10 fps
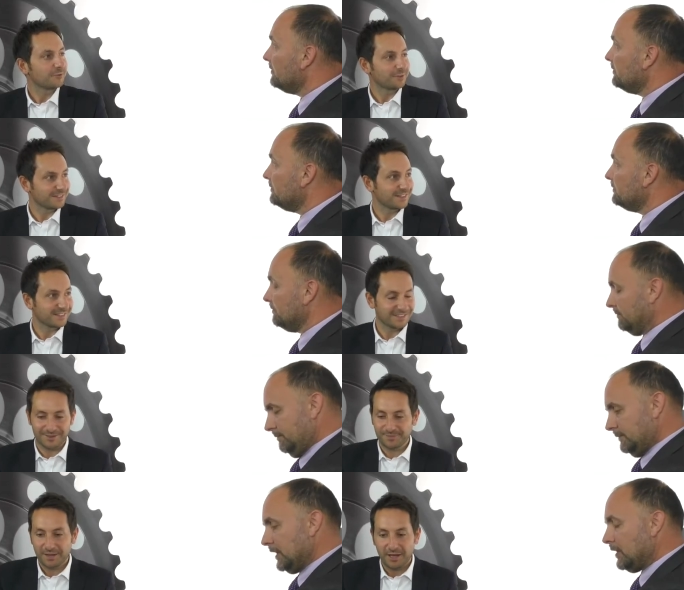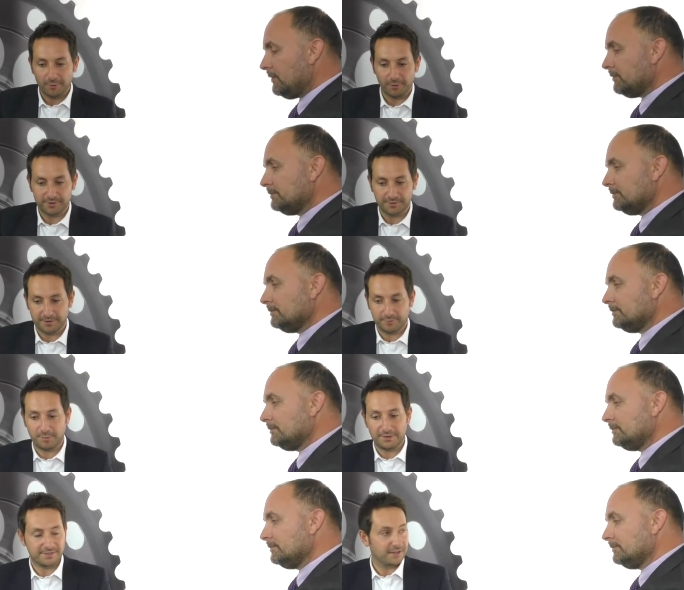Speaker 1: Fantastic. Thank you. Well, we're
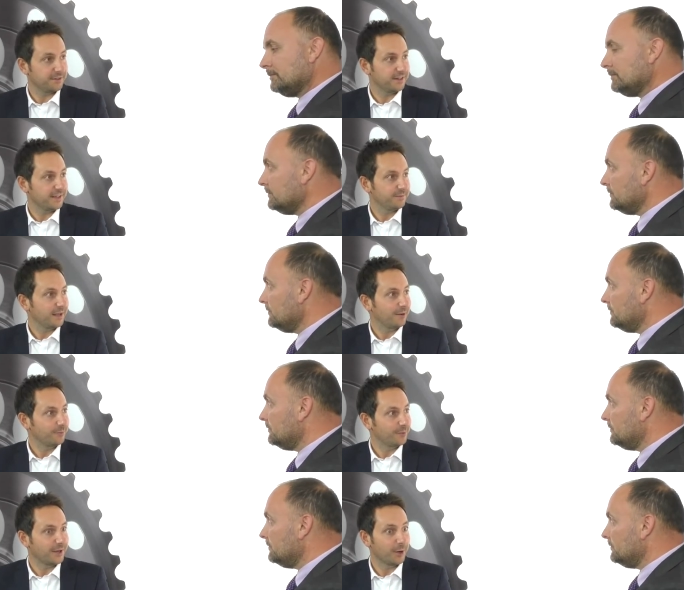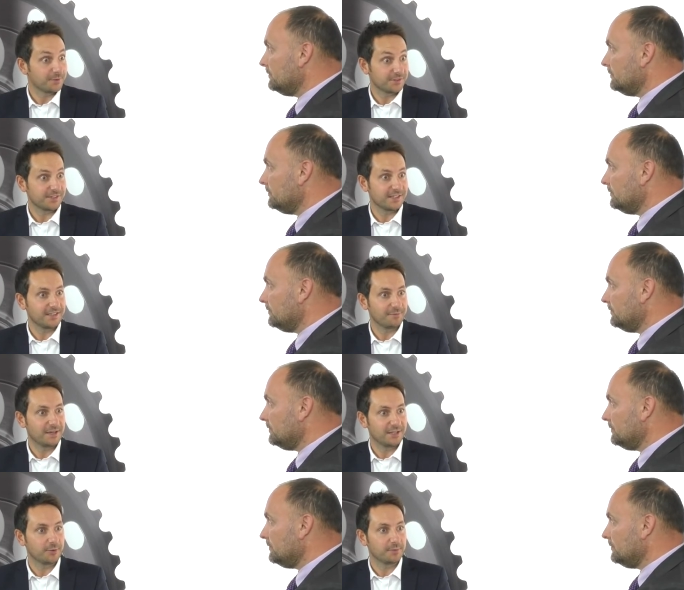pleased to have you here, and we hope to see
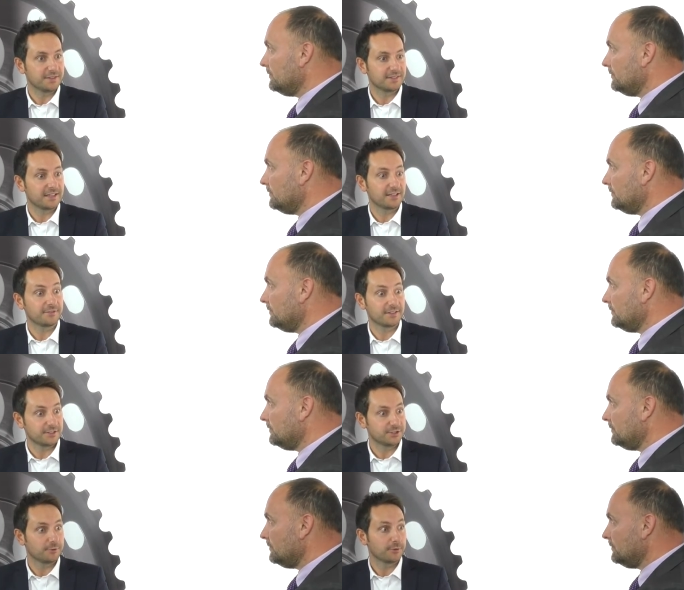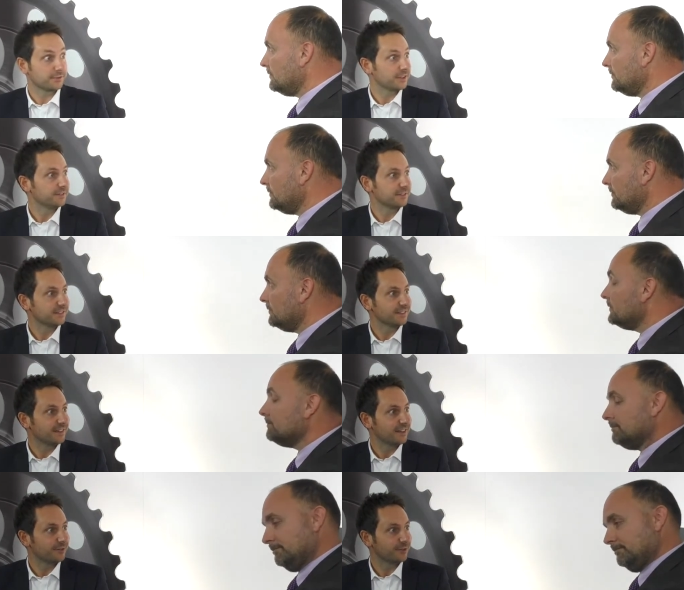many companies taking advantage of all the services in
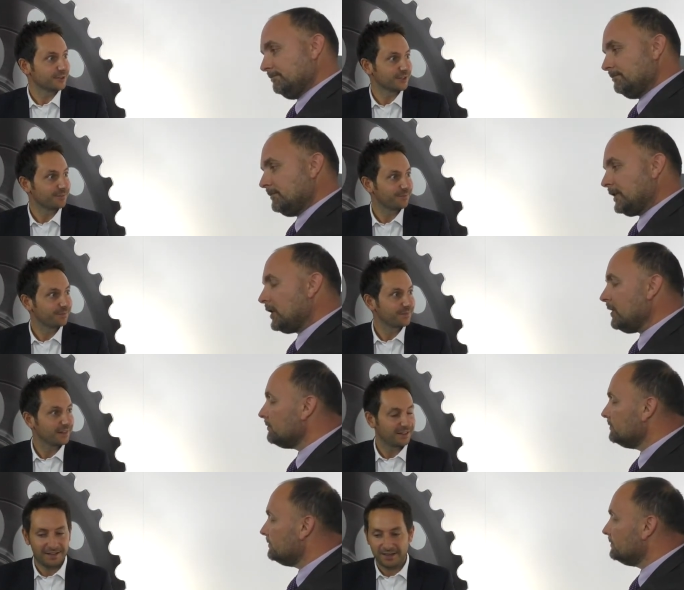the near future. Thank you.